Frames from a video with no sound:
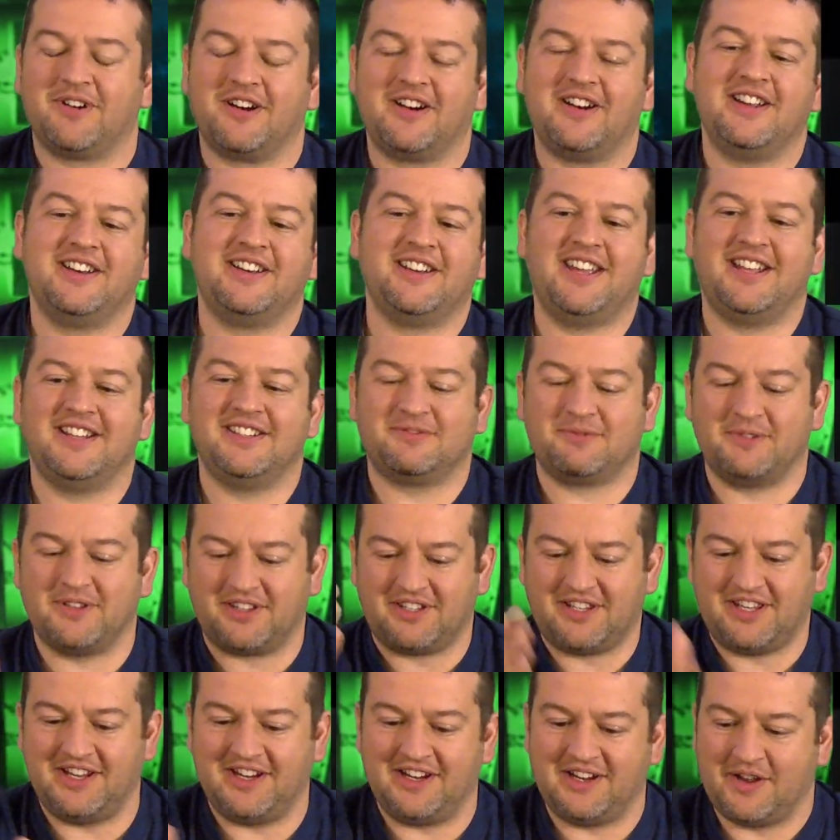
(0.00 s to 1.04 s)
where it ends
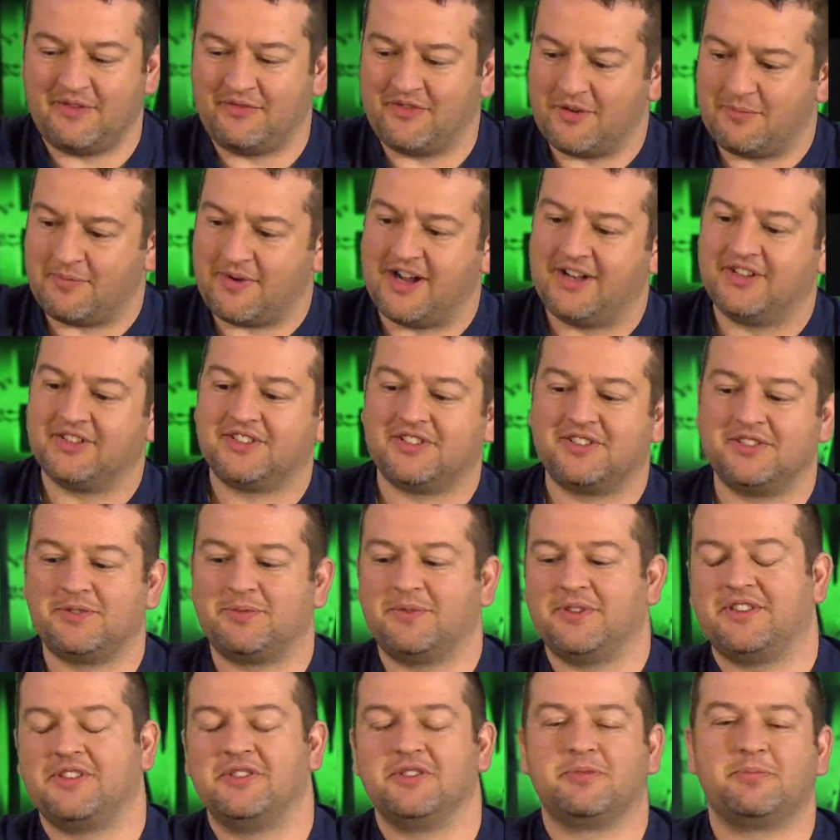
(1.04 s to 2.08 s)
with King of the Monsters
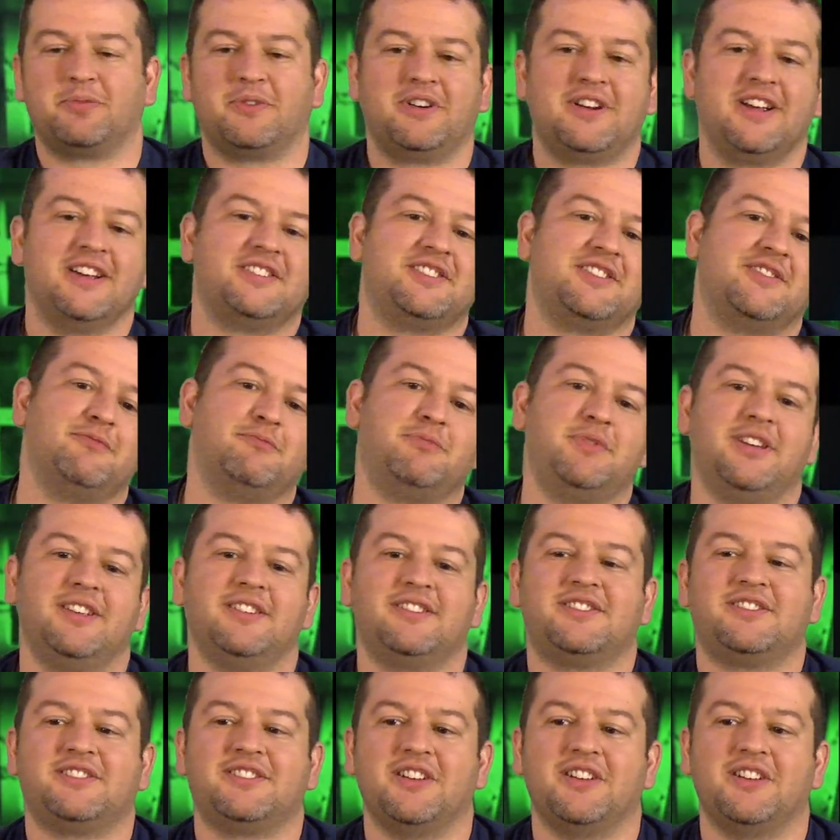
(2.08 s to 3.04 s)
with those percussive beats.